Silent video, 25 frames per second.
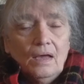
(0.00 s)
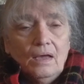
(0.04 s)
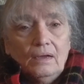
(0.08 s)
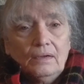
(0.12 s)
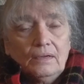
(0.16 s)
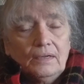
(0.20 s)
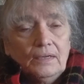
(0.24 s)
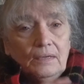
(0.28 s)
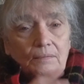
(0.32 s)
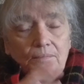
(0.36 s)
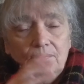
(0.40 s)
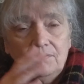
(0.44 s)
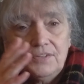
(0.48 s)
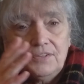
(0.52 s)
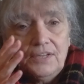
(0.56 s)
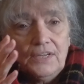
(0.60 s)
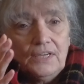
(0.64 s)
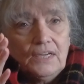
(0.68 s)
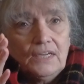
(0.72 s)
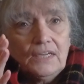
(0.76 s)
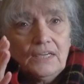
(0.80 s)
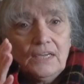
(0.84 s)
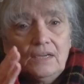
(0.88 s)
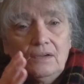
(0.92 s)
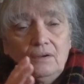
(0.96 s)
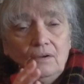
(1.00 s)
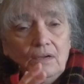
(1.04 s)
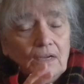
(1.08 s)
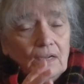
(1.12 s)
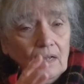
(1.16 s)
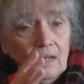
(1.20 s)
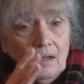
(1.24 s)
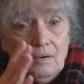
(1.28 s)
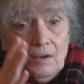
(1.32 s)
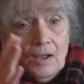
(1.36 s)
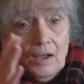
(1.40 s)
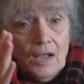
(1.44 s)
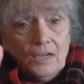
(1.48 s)
Keep thinking,
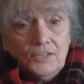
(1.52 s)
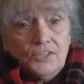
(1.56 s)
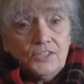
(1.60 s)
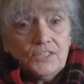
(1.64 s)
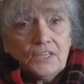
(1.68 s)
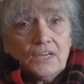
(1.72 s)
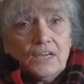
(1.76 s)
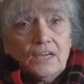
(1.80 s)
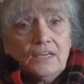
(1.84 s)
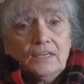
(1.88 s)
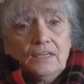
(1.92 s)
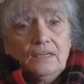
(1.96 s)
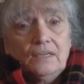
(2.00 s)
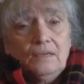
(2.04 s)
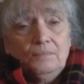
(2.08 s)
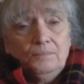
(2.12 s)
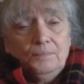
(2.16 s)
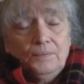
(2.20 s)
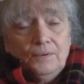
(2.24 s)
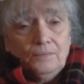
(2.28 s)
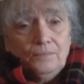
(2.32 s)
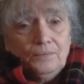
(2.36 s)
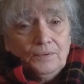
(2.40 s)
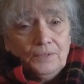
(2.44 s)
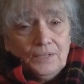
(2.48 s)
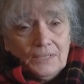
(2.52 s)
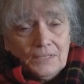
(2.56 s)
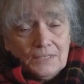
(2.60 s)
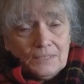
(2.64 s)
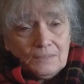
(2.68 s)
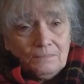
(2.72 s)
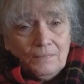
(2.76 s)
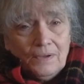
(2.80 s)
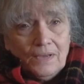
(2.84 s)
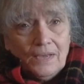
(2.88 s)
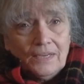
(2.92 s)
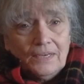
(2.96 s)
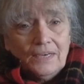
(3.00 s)
I just can't keep up with this
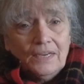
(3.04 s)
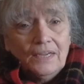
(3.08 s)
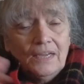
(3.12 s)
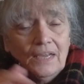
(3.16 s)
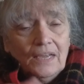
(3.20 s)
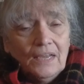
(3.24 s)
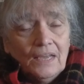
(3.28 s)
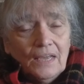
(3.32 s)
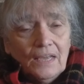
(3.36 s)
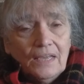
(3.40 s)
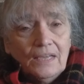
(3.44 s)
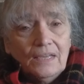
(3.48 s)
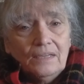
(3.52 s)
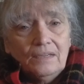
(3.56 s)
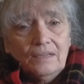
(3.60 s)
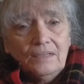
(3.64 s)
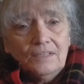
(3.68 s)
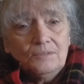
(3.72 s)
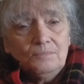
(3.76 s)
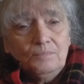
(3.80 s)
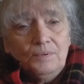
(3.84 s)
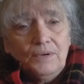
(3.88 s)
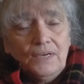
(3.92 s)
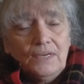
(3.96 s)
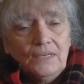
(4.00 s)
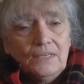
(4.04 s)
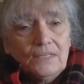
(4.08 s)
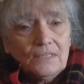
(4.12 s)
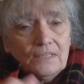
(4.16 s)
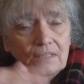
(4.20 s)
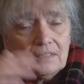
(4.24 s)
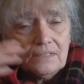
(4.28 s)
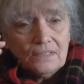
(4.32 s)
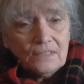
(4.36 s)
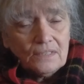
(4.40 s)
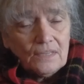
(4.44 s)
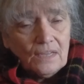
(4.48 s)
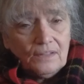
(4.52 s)
man. His brain
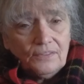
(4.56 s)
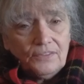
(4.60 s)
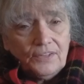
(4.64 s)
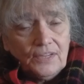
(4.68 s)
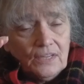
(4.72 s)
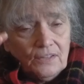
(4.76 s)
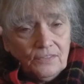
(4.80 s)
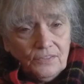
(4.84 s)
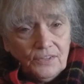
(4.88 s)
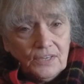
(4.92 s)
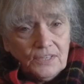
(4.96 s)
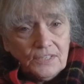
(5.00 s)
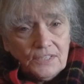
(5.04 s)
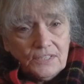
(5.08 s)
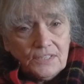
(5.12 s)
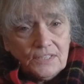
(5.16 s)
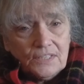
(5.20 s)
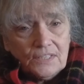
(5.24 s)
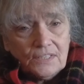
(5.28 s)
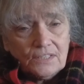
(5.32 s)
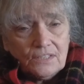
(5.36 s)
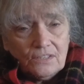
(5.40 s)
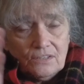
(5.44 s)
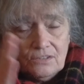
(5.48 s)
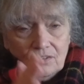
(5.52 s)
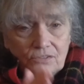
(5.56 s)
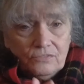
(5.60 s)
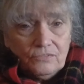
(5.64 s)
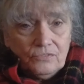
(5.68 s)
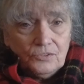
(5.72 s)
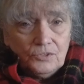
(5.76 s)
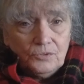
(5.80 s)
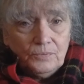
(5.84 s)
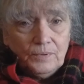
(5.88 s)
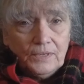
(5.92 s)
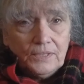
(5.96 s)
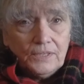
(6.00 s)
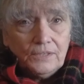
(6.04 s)
turns, I think, 36 hours of
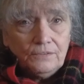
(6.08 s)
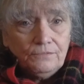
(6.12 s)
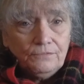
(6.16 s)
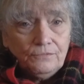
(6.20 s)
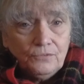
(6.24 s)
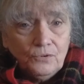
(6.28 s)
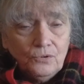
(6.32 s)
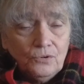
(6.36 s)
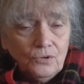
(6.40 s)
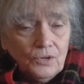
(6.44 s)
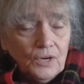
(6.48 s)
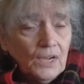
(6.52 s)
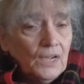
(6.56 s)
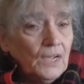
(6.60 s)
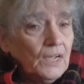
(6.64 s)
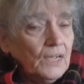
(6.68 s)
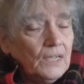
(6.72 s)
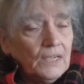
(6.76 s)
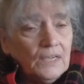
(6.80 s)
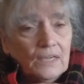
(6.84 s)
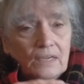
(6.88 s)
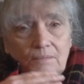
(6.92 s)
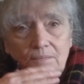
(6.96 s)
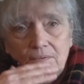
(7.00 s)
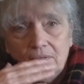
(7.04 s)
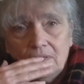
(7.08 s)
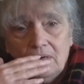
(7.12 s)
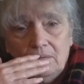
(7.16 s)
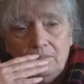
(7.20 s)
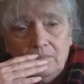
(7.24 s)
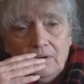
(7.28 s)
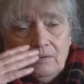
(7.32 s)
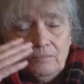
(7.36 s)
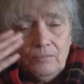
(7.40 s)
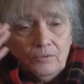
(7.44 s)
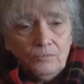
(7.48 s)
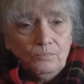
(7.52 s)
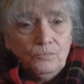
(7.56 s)
24. He keeps coming
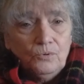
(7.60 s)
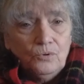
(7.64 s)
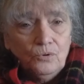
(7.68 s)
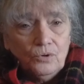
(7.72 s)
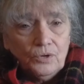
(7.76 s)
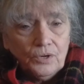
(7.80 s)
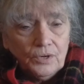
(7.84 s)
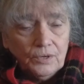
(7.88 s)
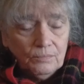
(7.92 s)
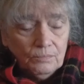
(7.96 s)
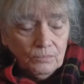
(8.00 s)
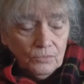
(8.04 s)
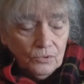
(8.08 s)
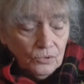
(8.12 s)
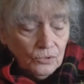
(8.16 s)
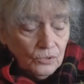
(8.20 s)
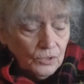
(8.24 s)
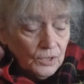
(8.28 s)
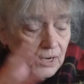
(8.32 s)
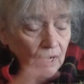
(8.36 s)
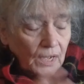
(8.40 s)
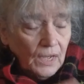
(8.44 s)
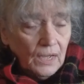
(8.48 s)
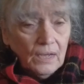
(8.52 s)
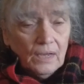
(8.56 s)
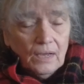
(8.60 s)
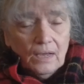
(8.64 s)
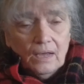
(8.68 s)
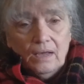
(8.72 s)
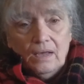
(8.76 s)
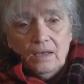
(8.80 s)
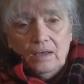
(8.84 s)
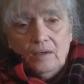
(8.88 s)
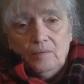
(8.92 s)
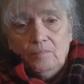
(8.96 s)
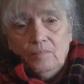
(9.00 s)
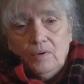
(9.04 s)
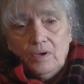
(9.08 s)
up with more and more.
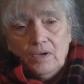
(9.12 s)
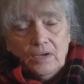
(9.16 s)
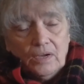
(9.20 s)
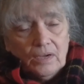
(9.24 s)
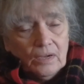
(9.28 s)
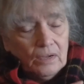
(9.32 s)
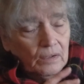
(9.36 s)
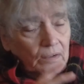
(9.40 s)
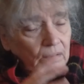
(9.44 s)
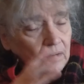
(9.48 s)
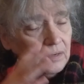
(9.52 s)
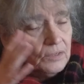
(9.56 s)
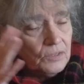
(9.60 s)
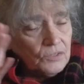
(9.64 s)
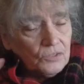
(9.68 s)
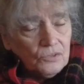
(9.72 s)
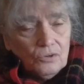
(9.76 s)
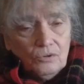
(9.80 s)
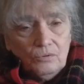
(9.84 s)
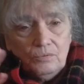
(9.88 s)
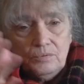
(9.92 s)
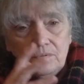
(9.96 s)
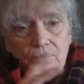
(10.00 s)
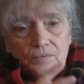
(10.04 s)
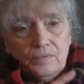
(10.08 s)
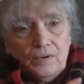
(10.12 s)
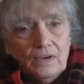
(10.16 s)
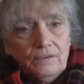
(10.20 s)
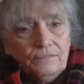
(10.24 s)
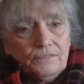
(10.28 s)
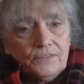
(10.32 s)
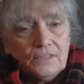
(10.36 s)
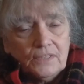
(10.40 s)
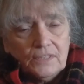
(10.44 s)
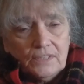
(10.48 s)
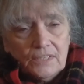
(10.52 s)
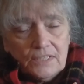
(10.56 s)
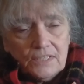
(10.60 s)
And as always, we have
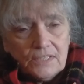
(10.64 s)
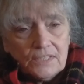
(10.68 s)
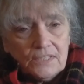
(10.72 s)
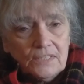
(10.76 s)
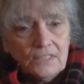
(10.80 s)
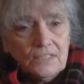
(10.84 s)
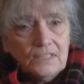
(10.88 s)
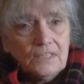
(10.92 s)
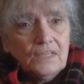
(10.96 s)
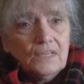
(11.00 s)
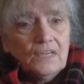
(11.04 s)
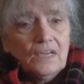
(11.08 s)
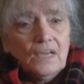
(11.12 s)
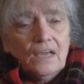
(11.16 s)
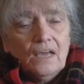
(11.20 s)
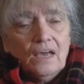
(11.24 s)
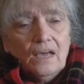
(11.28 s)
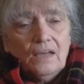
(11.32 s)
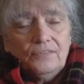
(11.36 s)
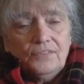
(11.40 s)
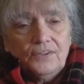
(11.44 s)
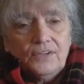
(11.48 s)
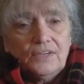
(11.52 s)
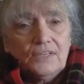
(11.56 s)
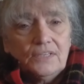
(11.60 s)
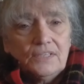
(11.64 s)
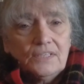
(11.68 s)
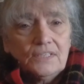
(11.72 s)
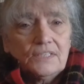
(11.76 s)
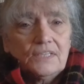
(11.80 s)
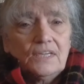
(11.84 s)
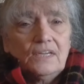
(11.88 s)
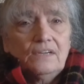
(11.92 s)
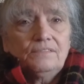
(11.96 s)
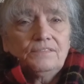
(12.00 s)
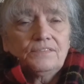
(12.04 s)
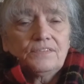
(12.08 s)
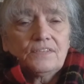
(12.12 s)
to listen. I think he
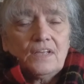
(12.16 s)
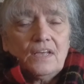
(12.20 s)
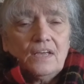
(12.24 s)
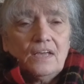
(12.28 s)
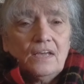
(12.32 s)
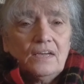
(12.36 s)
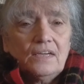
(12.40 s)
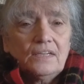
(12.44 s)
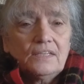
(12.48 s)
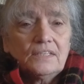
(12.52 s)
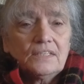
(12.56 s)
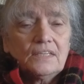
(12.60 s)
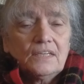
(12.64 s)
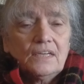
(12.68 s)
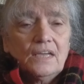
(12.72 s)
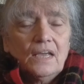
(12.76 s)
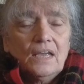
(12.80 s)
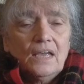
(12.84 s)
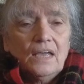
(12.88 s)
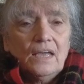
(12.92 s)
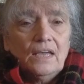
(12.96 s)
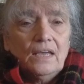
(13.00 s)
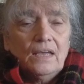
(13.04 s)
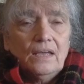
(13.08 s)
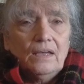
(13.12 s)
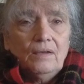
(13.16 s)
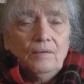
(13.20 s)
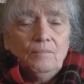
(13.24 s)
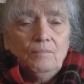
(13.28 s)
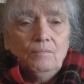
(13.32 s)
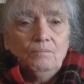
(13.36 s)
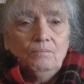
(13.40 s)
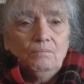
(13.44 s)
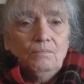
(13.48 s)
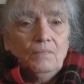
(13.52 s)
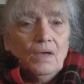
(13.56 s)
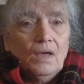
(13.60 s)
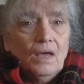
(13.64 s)
deserves that.
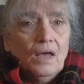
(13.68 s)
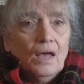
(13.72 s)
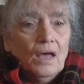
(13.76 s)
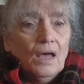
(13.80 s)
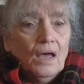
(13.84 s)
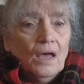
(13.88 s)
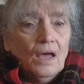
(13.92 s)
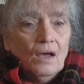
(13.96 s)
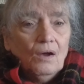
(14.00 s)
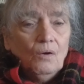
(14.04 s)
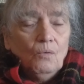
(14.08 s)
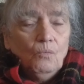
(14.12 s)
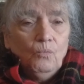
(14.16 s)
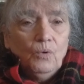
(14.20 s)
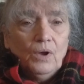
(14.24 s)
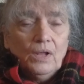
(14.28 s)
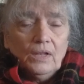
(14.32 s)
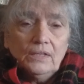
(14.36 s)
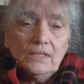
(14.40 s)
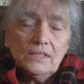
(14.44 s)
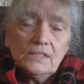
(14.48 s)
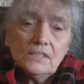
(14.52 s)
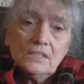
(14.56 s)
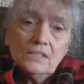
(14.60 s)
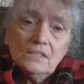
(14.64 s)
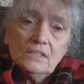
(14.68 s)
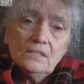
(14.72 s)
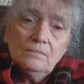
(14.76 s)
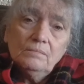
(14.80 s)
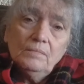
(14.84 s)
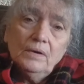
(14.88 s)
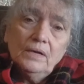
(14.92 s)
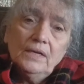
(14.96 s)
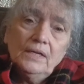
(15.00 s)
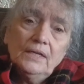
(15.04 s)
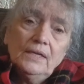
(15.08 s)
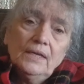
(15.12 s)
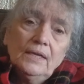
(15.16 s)
We'll listen to
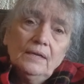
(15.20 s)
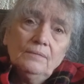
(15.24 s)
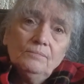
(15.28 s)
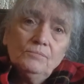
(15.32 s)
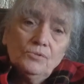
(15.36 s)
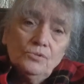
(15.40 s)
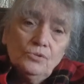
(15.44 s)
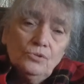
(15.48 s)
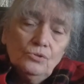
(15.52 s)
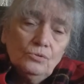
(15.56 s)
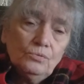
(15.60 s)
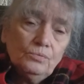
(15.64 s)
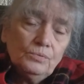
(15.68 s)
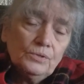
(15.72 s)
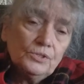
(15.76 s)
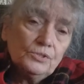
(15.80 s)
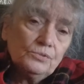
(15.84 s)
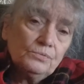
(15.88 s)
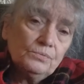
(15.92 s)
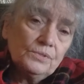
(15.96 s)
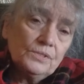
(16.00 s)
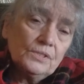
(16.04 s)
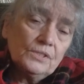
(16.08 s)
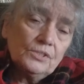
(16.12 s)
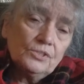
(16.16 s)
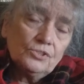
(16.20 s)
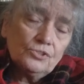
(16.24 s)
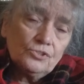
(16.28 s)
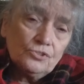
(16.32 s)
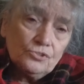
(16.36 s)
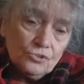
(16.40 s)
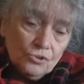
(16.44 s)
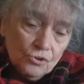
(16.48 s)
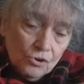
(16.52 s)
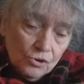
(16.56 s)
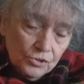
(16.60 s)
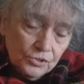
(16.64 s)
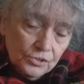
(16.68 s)
Money Game 2, which was
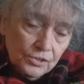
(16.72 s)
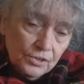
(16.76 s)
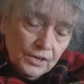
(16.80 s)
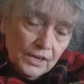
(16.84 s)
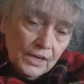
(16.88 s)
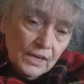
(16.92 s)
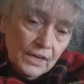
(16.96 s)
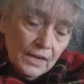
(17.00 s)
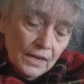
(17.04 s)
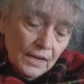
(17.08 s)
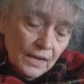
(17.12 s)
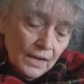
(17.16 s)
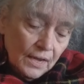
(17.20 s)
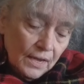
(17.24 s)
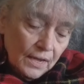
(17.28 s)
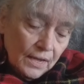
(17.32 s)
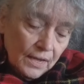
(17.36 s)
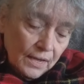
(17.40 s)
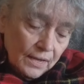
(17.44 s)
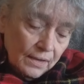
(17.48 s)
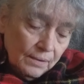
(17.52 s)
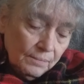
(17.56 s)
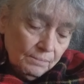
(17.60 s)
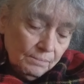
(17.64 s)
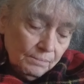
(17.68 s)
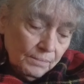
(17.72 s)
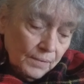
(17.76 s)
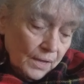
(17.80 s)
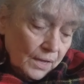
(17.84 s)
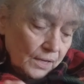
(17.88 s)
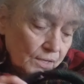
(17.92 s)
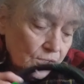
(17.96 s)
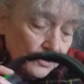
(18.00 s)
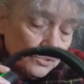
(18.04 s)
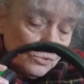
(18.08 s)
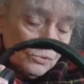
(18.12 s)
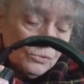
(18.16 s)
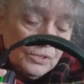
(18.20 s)
extraordinary.
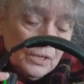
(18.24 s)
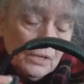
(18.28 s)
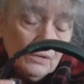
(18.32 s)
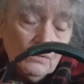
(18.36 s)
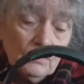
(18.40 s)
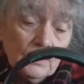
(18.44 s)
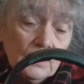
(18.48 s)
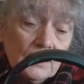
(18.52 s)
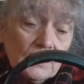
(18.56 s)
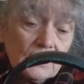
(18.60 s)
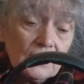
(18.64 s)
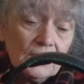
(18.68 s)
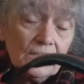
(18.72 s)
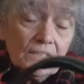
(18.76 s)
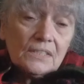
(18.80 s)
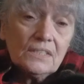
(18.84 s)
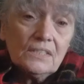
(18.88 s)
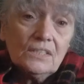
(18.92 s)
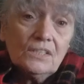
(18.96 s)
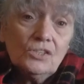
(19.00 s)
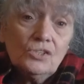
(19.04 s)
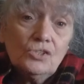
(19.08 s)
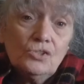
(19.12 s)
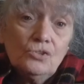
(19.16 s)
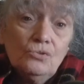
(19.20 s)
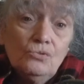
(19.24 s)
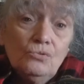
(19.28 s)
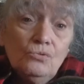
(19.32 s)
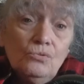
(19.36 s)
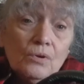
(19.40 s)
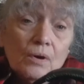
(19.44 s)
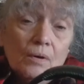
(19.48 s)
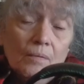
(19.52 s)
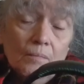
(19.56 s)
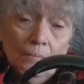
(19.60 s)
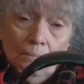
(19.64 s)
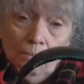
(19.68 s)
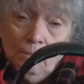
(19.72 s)
So now let's listen to
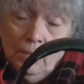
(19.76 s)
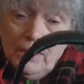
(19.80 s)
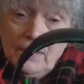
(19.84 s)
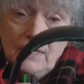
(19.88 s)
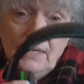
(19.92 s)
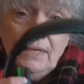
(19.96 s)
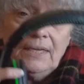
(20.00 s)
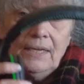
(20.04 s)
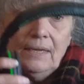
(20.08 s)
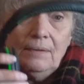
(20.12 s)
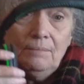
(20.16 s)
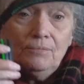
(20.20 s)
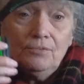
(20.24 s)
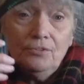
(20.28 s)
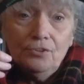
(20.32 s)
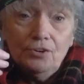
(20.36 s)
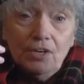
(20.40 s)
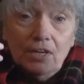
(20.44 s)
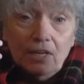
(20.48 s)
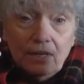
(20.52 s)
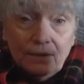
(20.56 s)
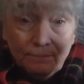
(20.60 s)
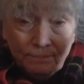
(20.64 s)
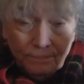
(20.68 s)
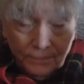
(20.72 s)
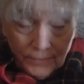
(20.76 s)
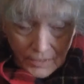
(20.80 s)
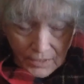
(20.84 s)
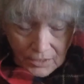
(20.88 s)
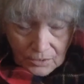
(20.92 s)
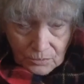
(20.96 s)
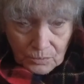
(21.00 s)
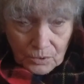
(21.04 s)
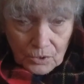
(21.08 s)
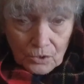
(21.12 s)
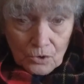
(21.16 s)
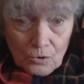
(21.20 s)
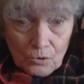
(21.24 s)
Money Game 3. Here we
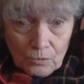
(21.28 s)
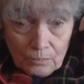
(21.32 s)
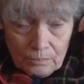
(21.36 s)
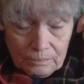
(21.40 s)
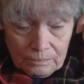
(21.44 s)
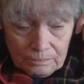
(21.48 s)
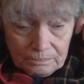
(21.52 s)
go.